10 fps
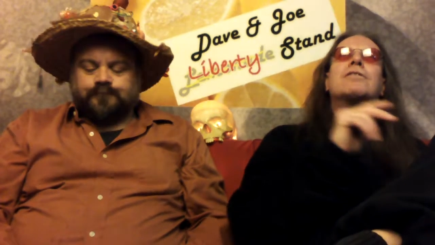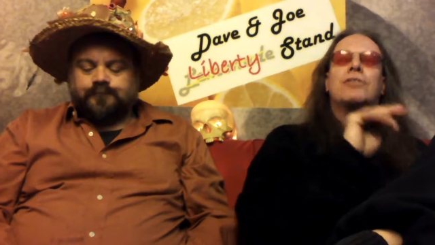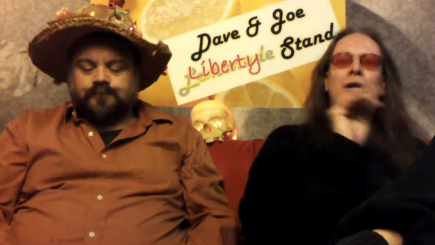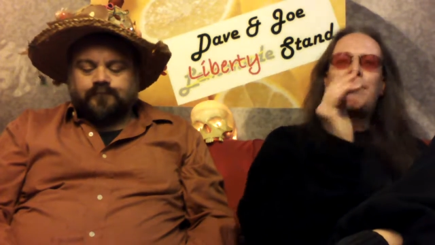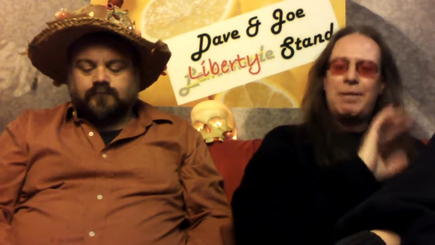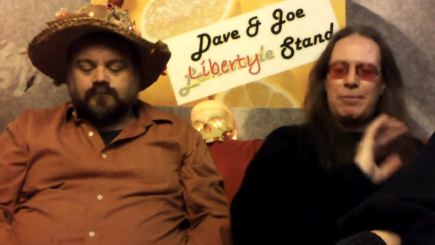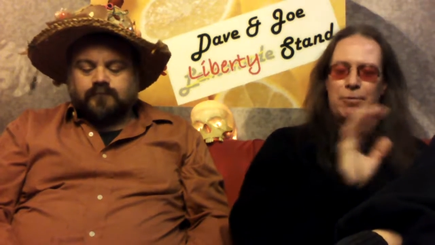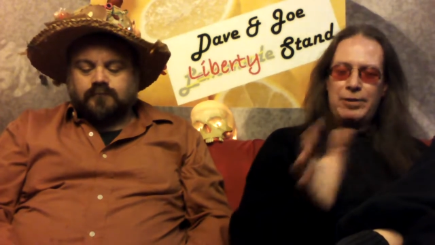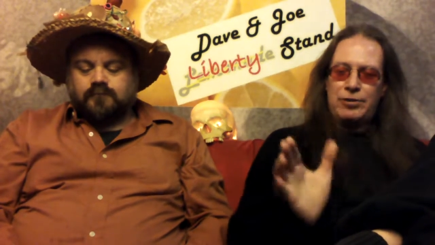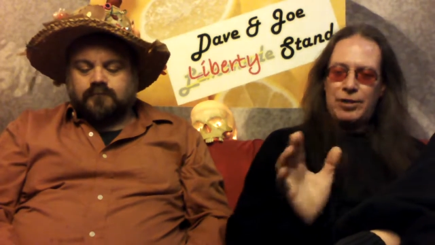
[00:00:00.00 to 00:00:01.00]
Speaker 1: some
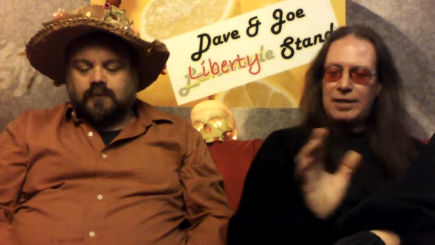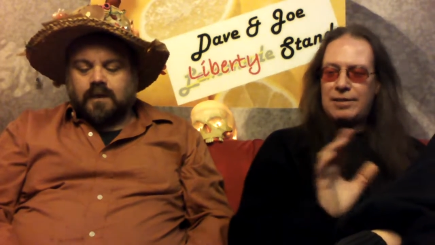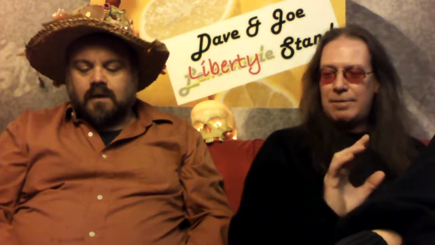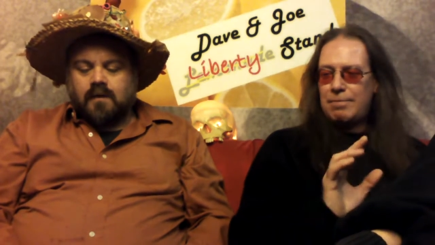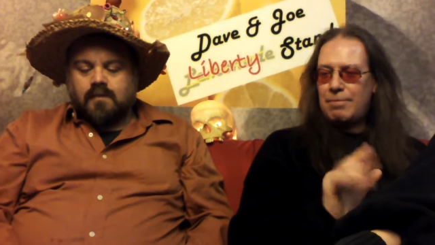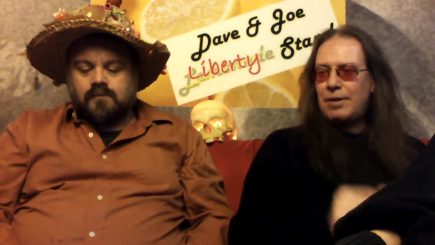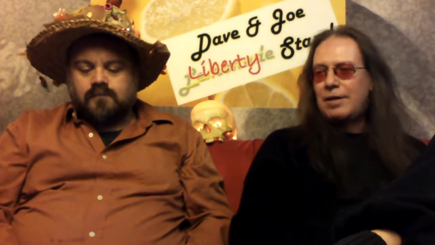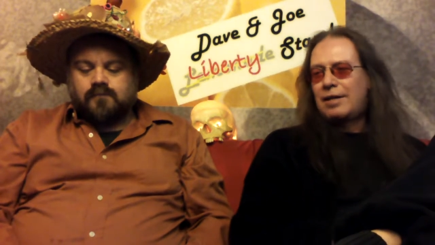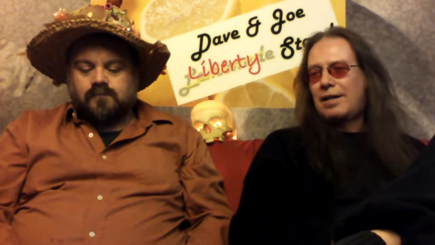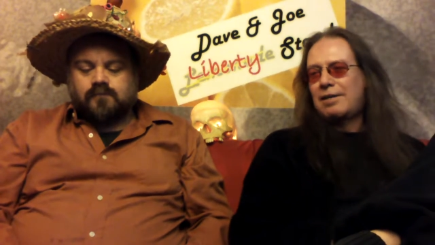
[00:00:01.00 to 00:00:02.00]
people reject them.
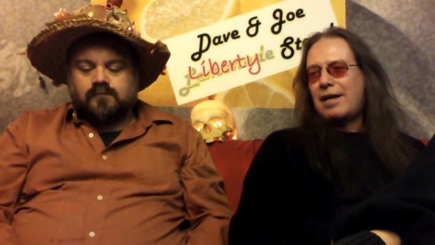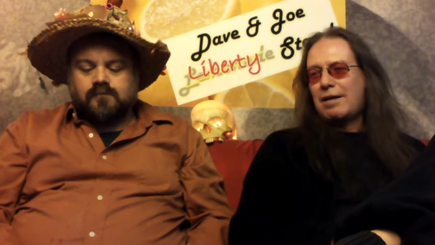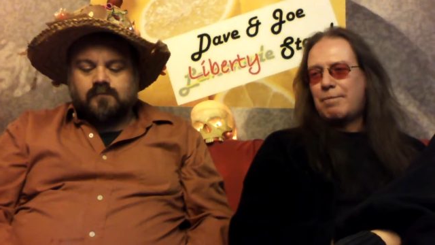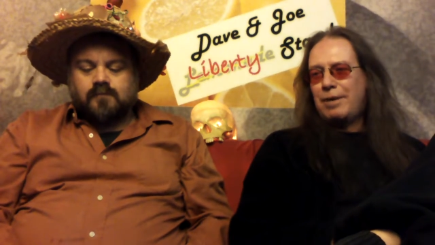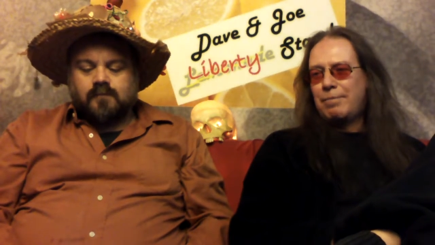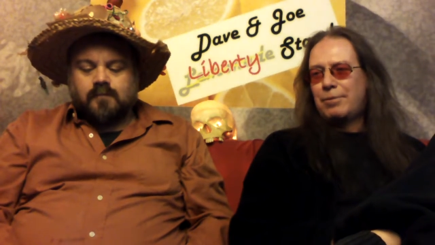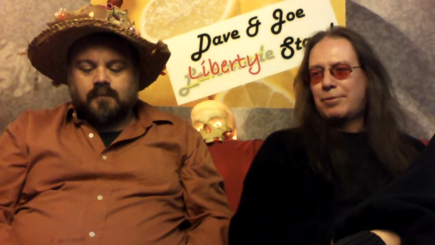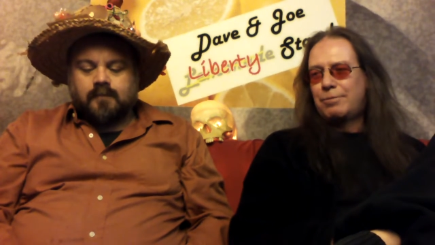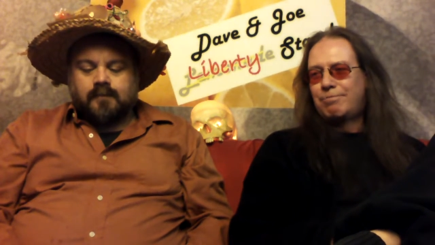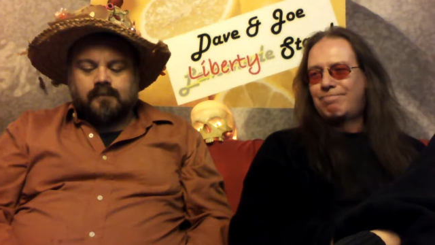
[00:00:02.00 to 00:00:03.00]
A lot of
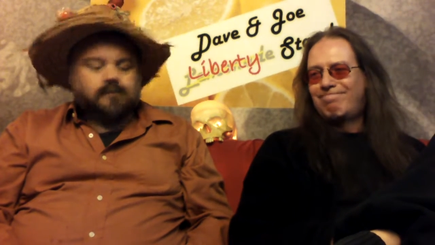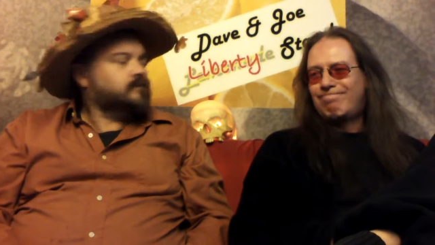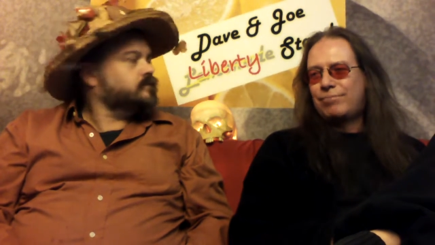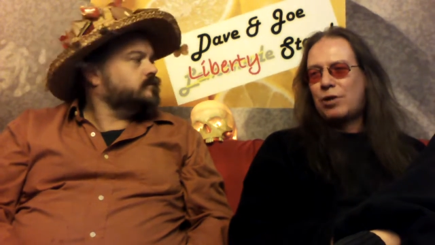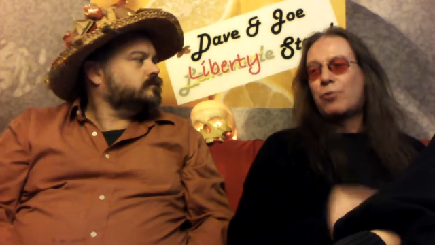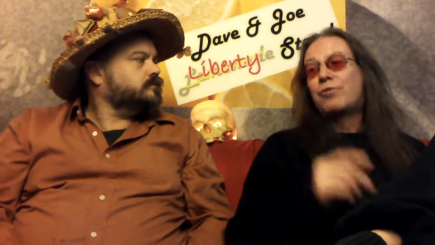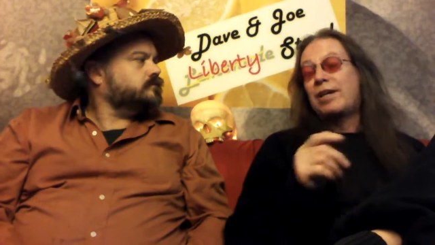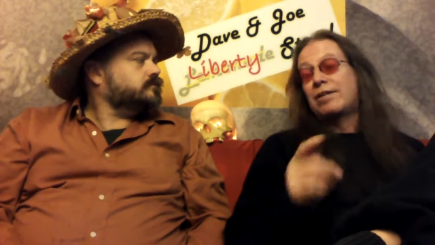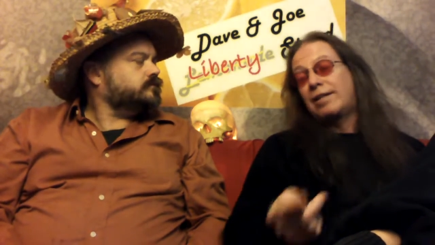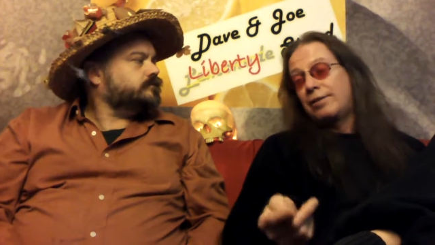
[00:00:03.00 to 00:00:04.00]
people don't
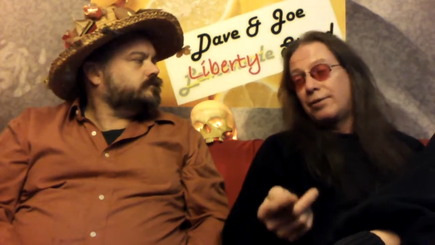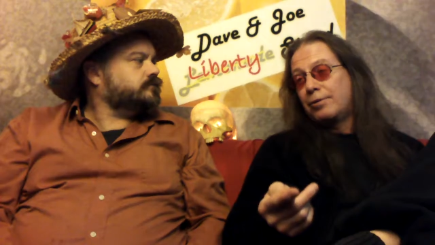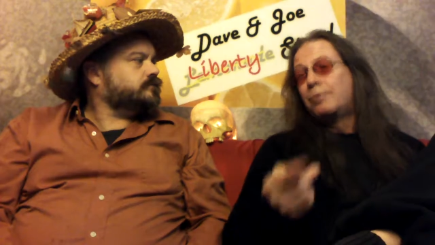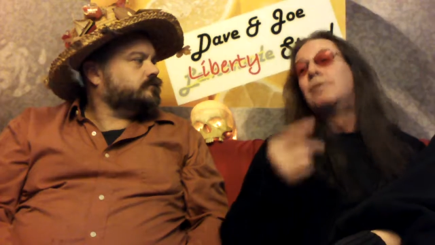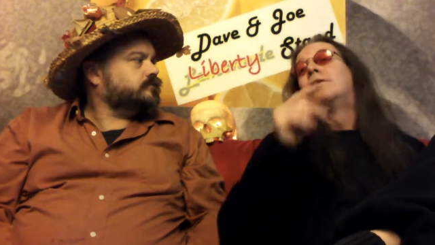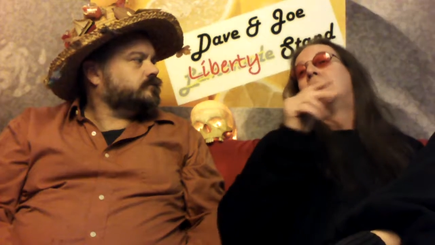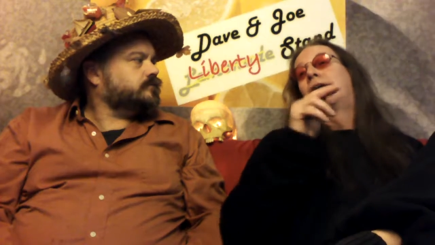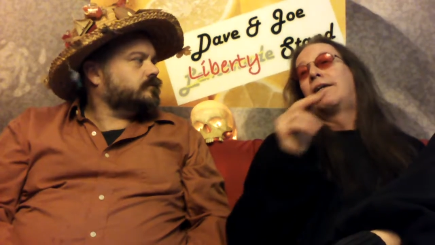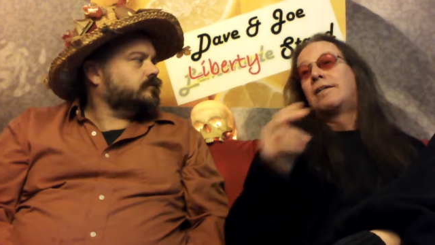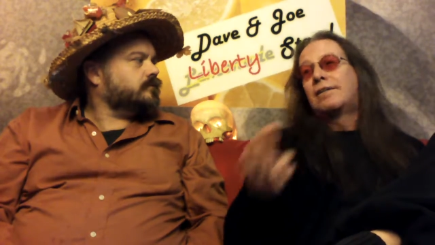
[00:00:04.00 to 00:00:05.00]
think they do,
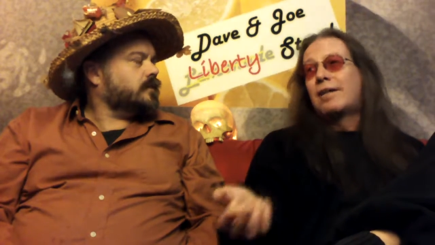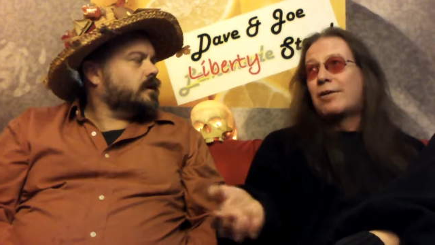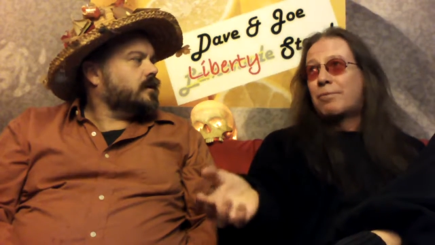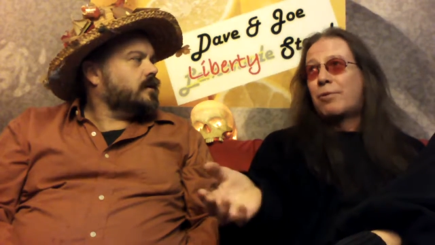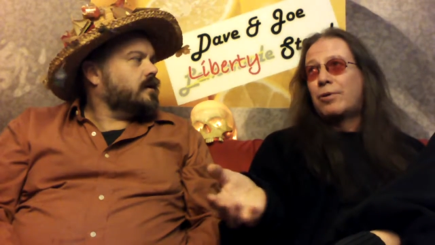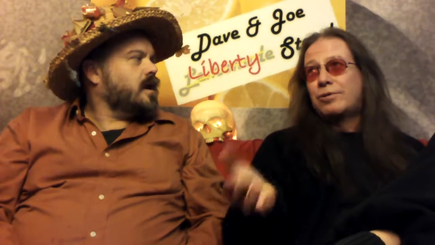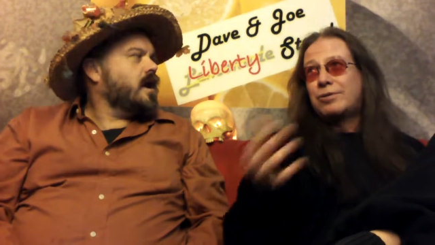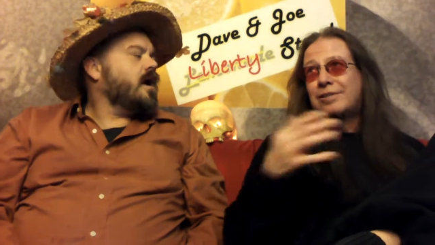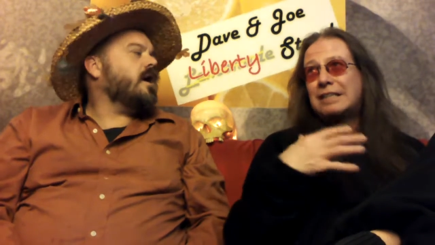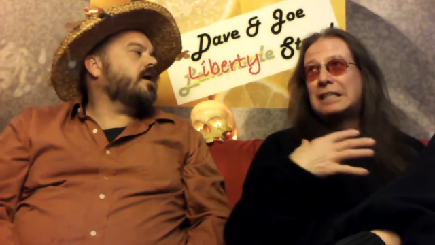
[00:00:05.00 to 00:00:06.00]
and another
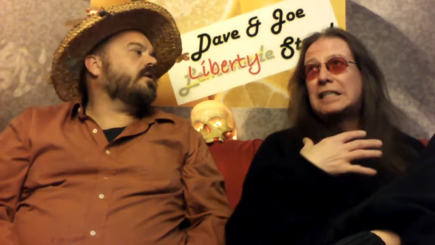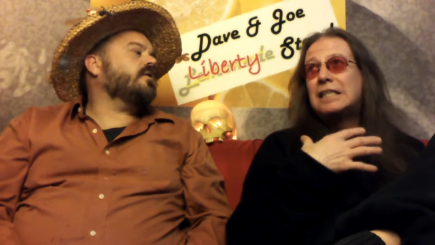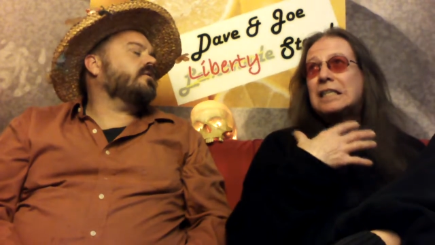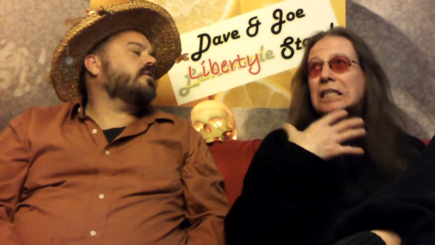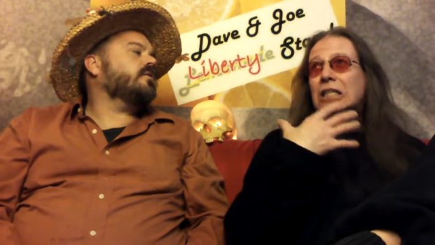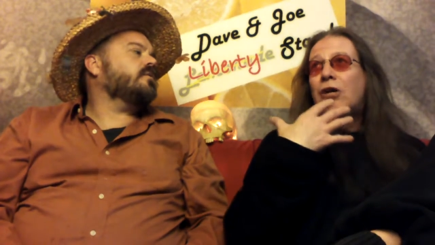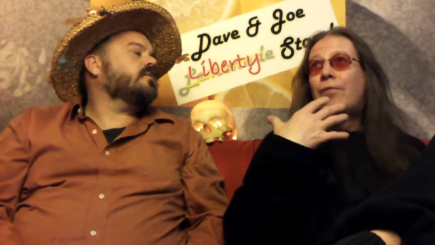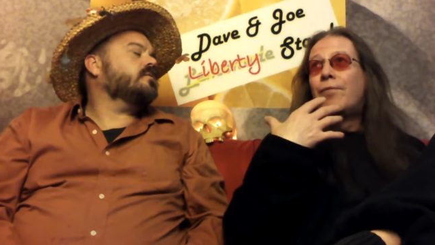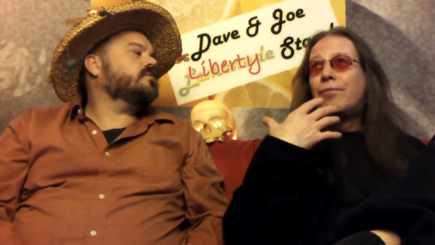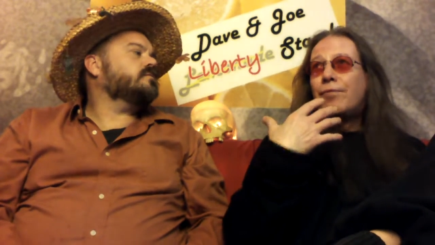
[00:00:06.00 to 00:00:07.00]
portion oh.
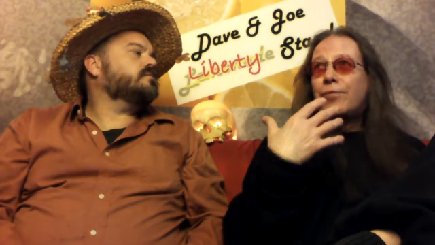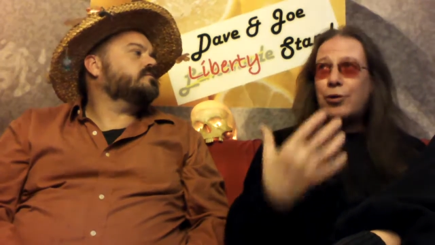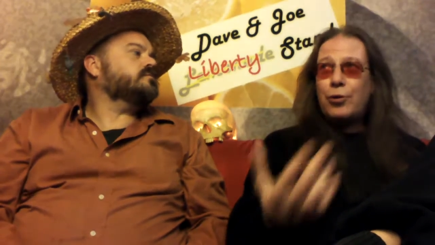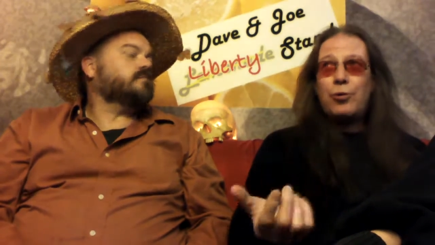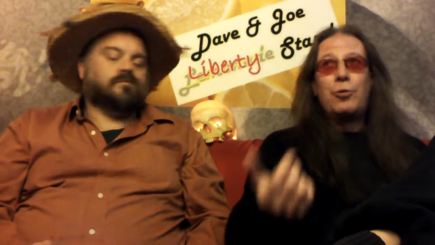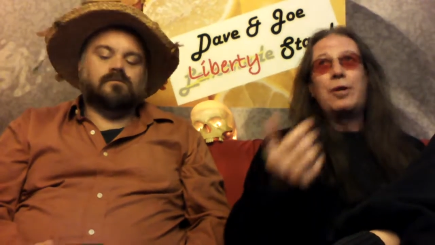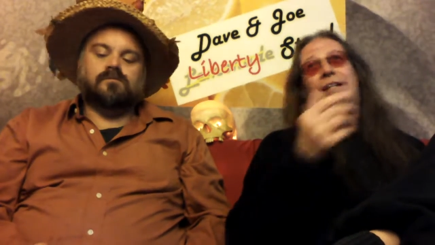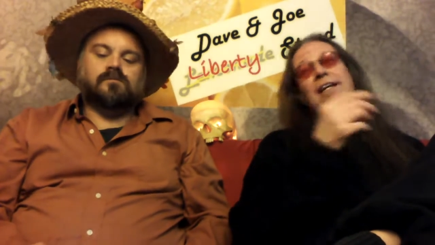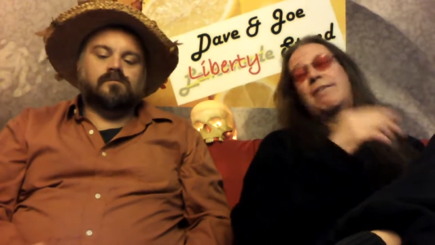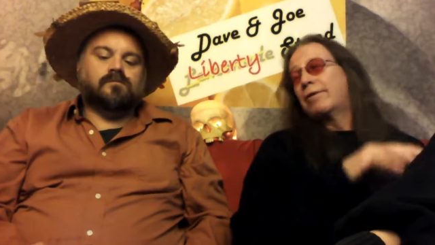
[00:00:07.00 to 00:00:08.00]
do,
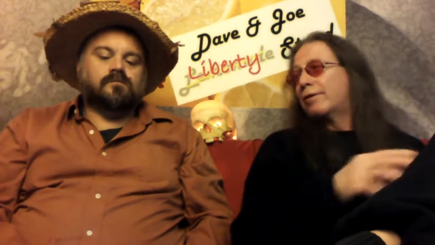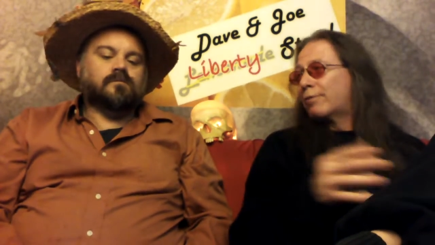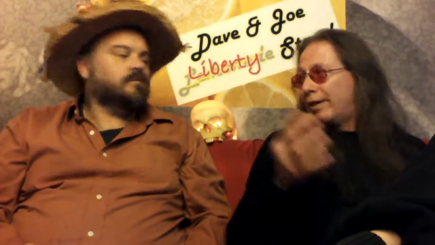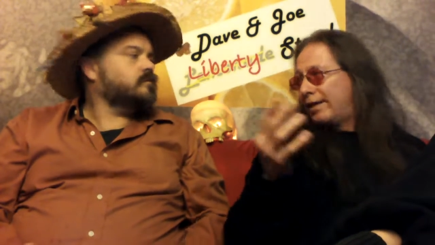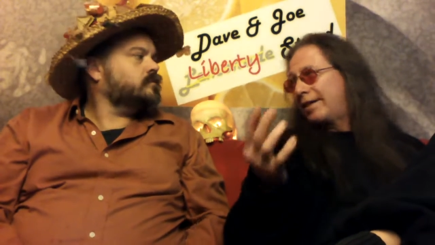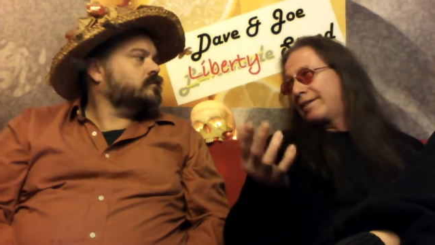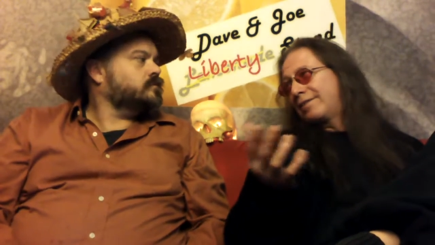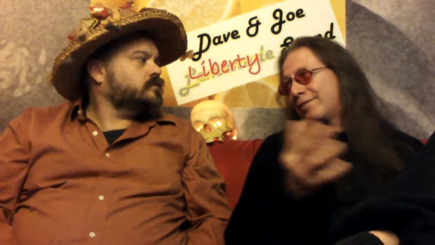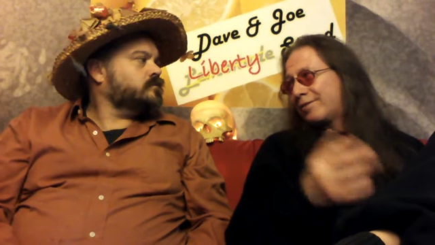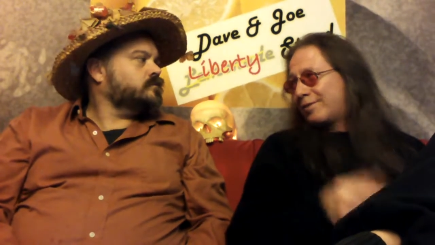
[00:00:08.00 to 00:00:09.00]
and they regret it
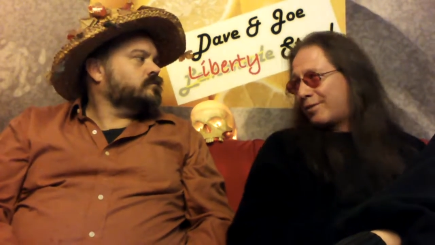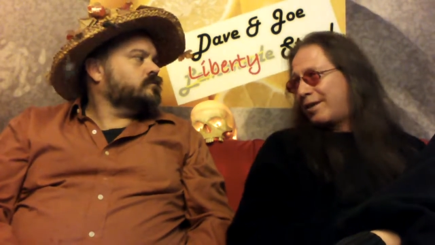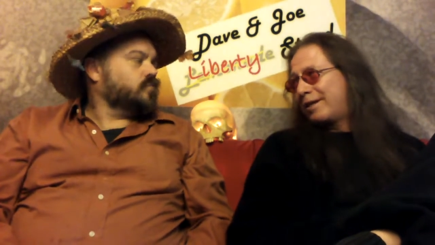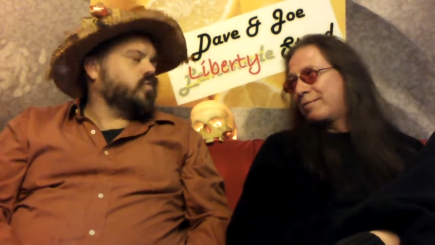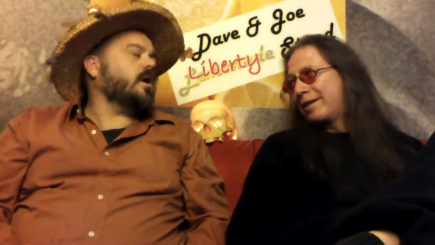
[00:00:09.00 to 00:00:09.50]
and try to